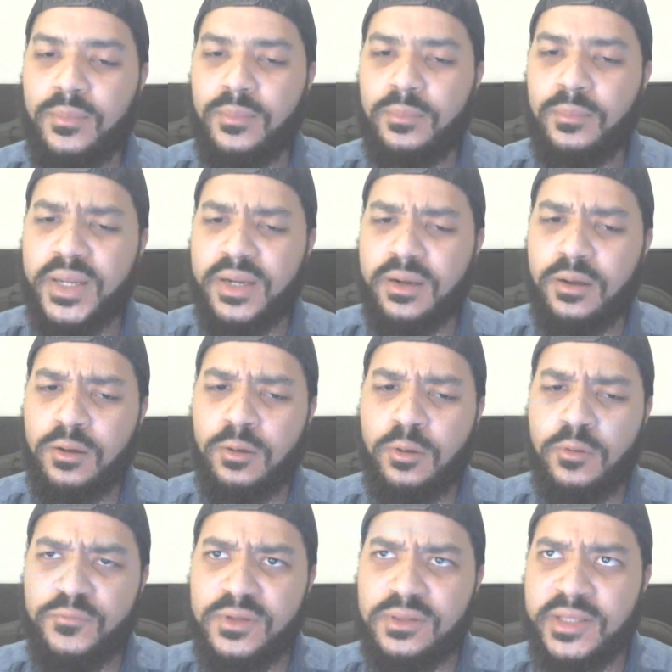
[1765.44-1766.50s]
But
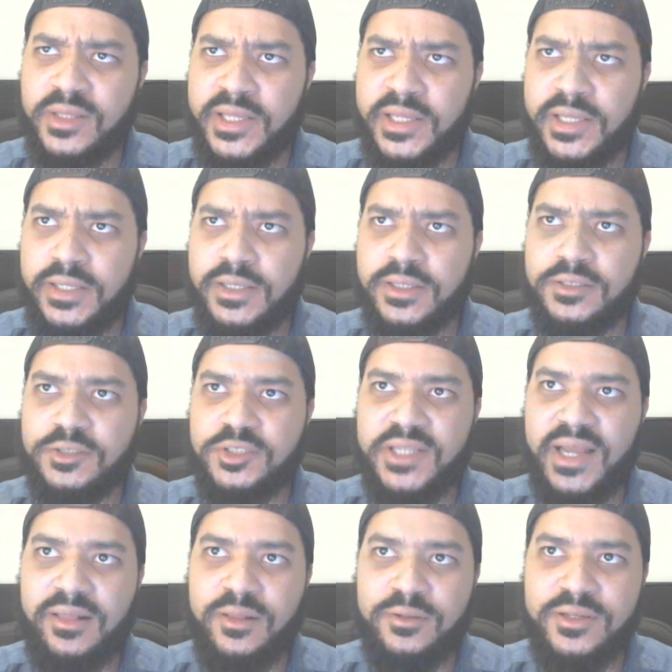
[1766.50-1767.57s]
hopefully
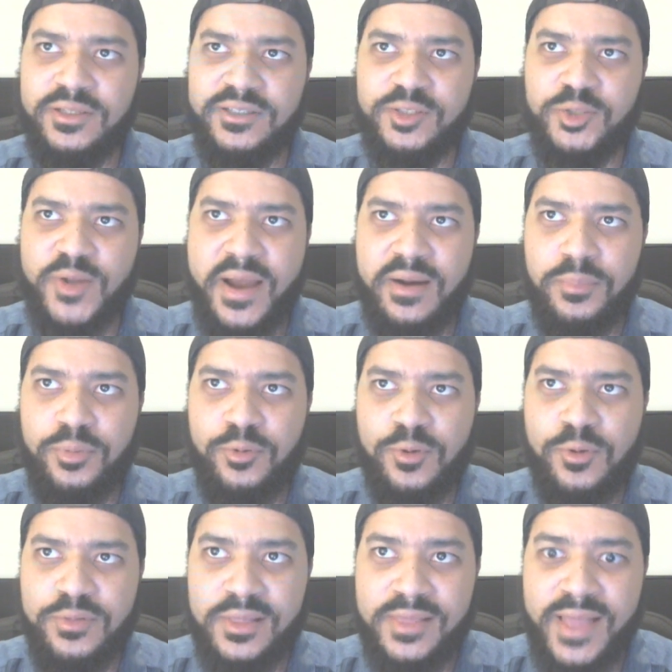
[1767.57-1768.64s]
J-Lo doesn't try to
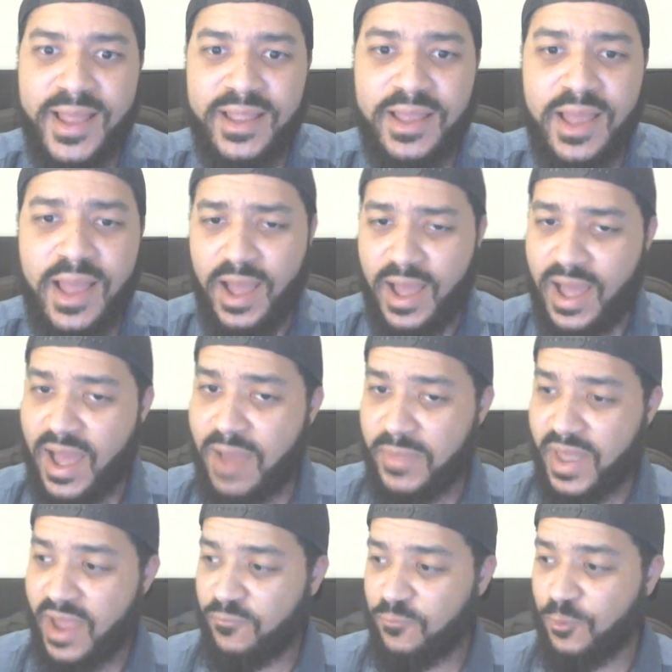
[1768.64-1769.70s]
pull the I'm
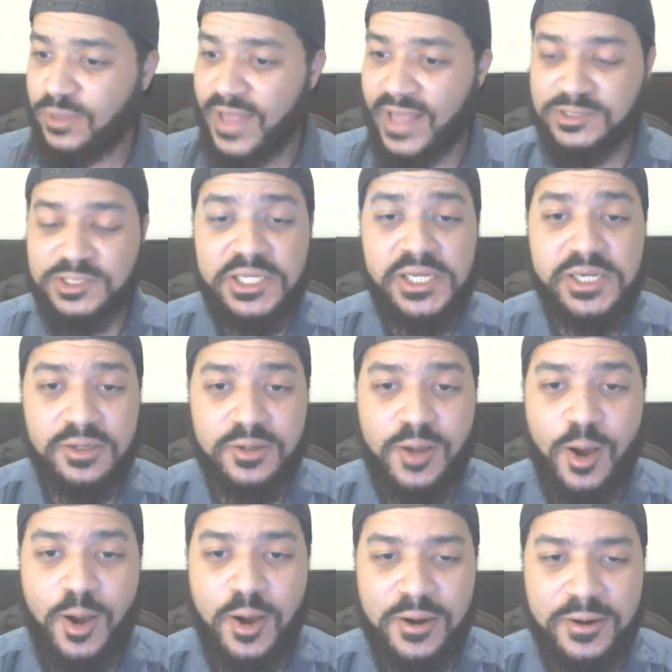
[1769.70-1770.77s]
Afro-Latina
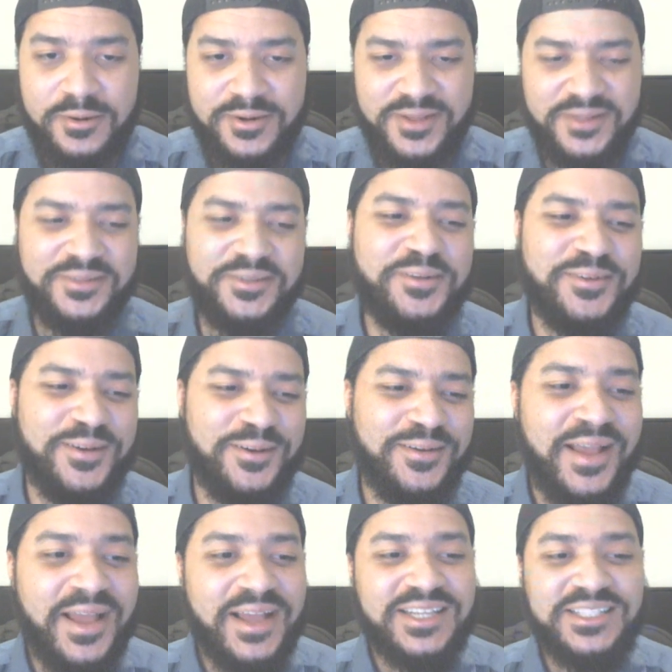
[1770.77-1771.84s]
card,
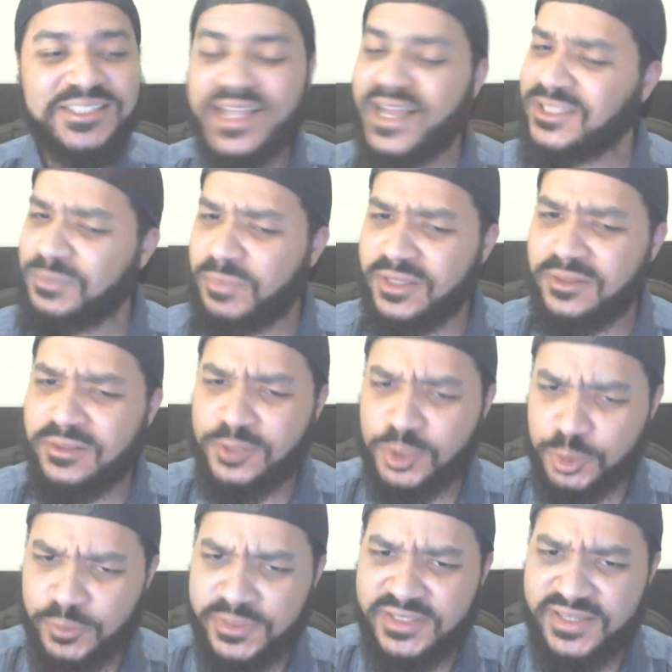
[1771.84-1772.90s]
because that's been the
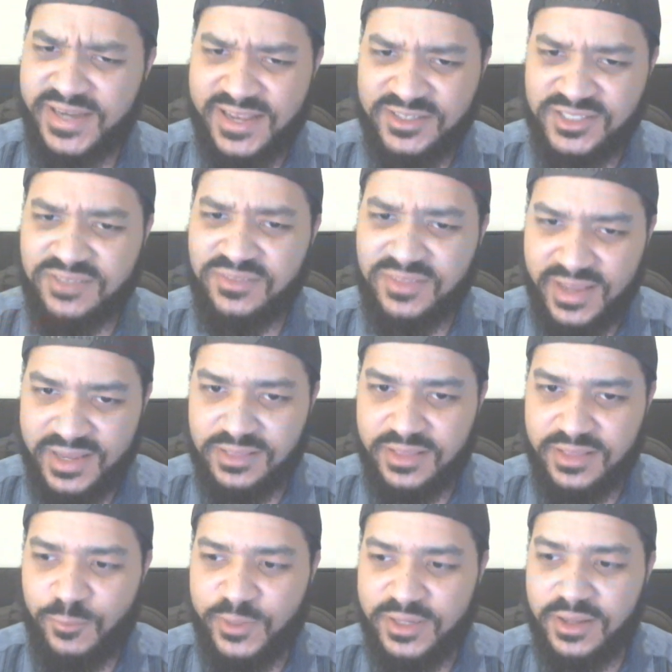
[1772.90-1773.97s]
trend as of
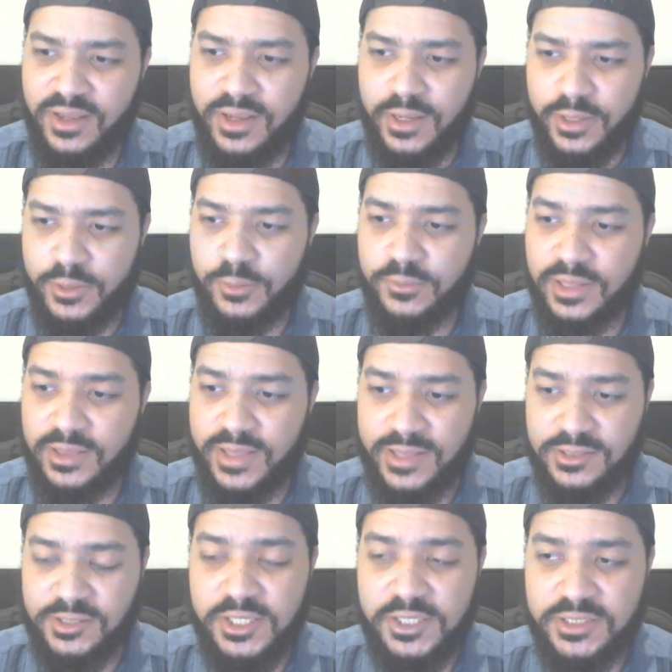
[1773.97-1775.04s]
lately when, the
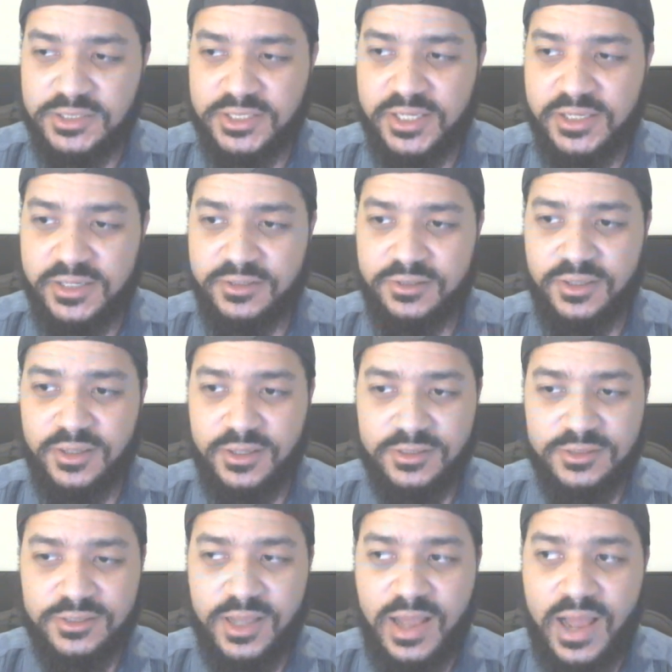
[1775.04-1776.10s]
Latinas get
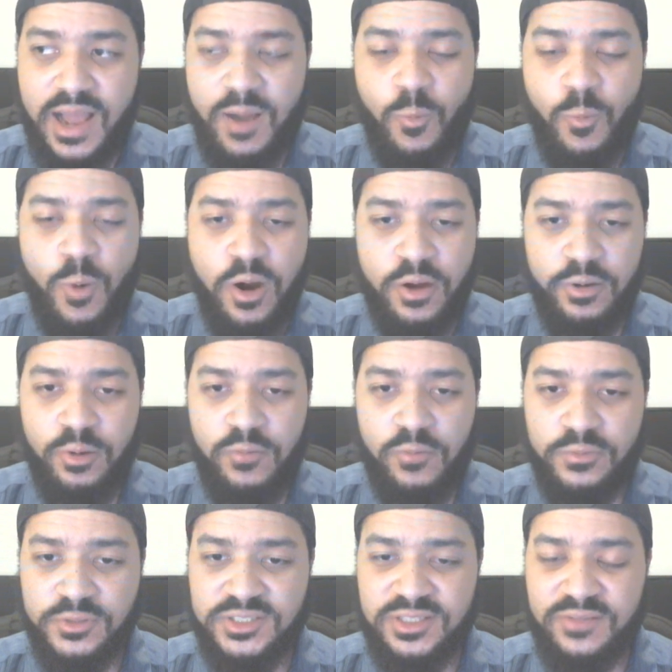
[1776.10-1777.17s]
into hot water over
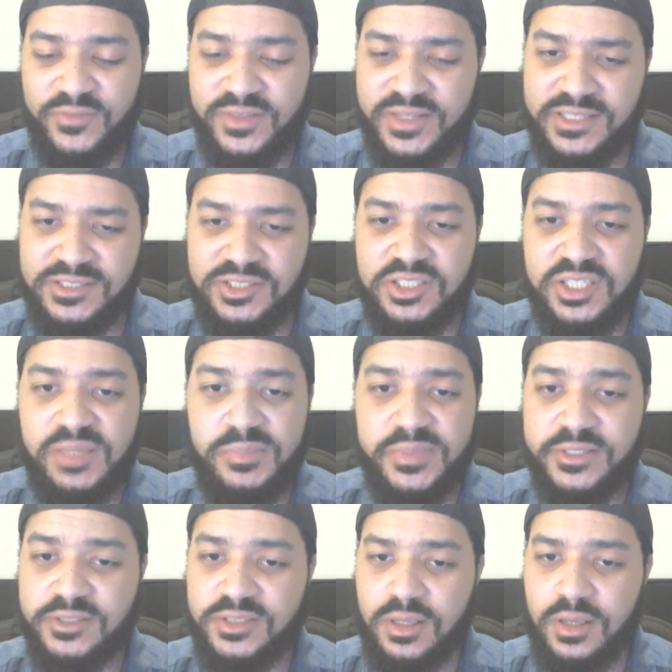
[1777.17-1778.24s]
something that's deemed
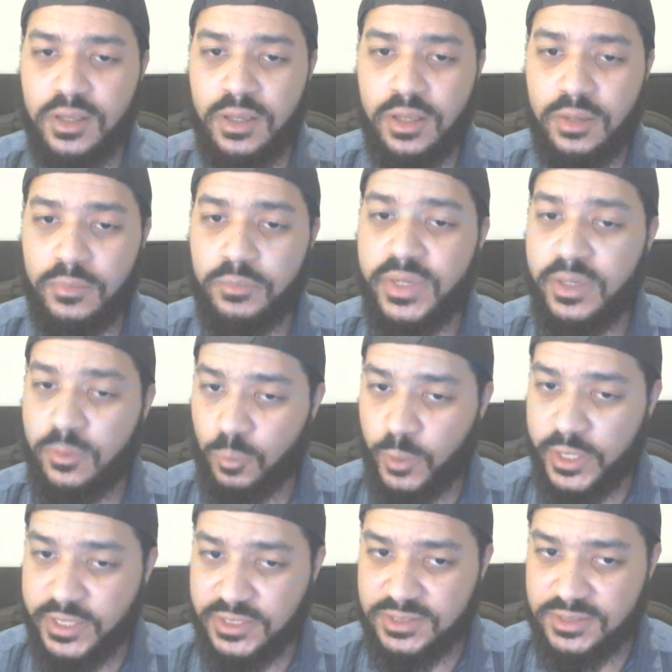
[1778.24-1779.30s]
as being
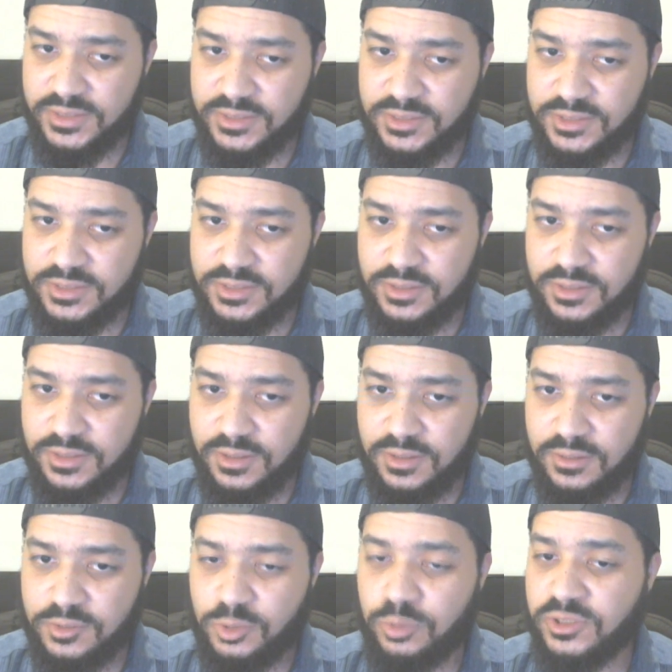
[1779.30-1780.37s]
racist
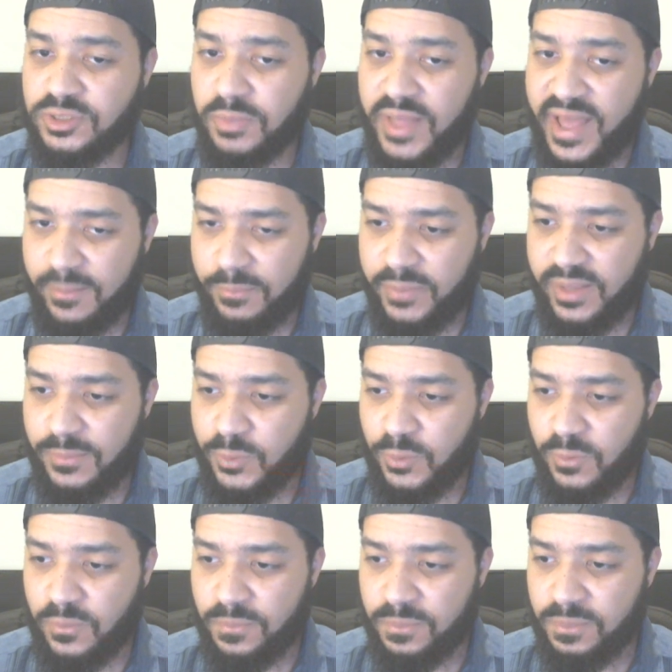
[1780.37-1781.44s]
towards black
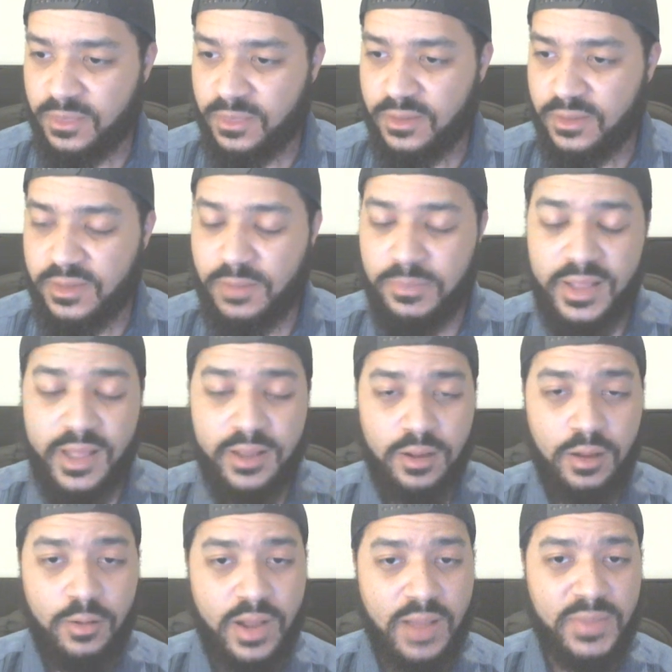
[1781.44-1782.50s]
people. They'd be like,
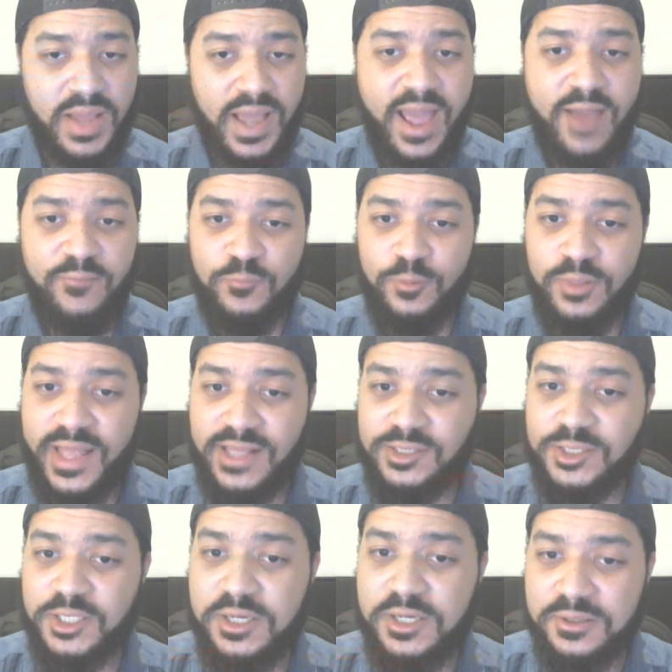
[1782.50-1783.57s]
oh, I'm an
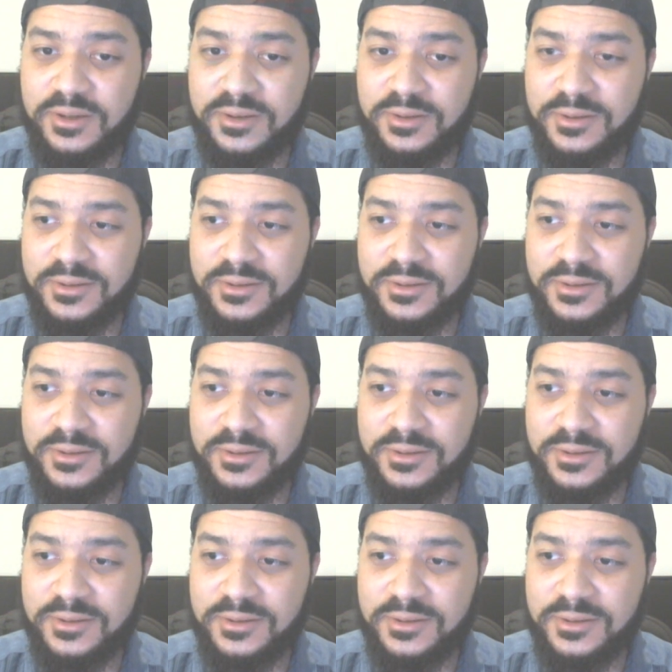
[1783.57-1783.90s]
Afro-Latina.